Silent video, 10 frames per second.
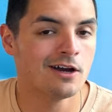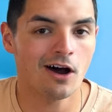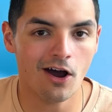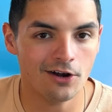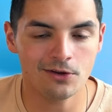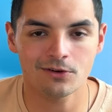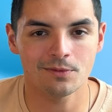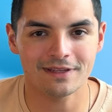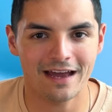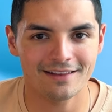audio
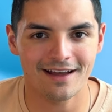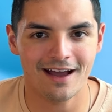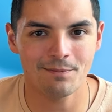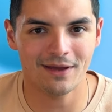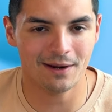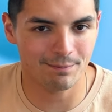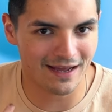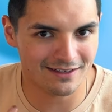comes out of the iPad by